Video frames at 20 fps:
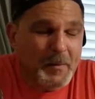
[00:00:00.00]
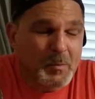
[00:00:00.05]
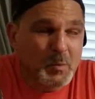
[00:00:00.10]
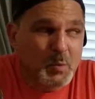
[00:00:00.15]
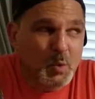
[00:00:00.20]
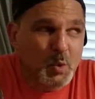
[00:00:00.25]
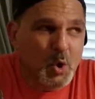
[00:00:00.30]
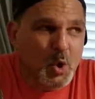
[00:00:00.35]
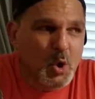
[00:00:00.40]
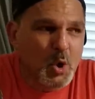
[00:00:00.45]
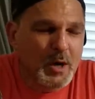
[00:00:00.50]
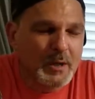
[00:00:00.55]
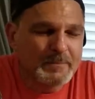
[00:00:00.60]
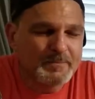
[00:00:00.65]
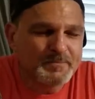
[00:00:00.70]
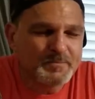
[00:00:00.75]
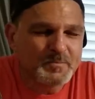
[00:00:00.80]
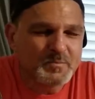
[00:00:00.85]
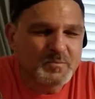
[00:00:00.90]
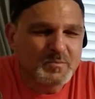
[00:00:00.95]
woo,
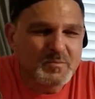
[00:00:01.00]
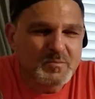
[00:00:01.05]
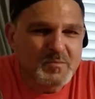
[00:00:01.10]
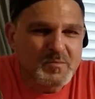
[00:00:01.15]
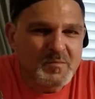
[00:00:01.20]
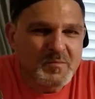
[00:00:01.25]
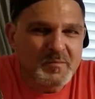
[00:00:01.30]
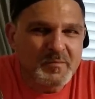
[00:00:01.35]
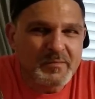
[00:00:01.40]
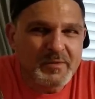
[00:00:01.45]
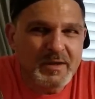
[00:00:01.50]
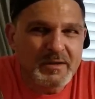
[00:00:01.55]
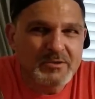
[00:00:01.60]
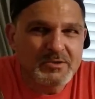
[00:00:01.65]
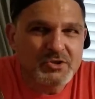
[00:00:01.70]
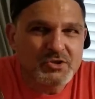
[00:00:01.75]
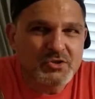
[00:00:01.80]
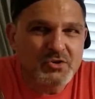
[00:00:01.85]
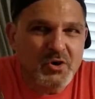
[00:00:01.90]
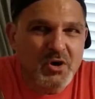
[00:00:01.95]

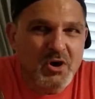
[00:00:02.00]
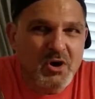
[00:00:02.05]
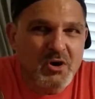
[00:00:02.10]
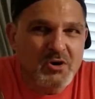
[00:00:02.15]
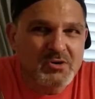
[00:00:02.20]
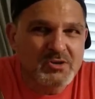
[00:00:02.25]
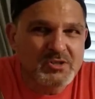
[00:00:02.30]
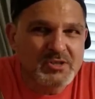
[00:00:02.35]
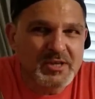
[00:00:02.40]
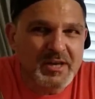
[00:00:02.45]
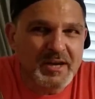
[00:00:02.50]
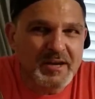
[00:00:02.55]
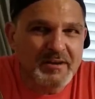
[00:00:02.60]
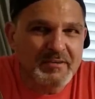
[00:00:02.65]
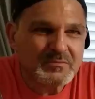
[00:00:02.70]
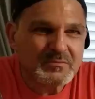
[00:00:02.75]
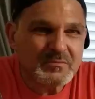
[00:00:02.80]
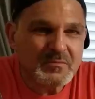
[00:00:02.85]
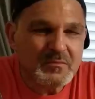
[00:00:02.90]
strong stuff.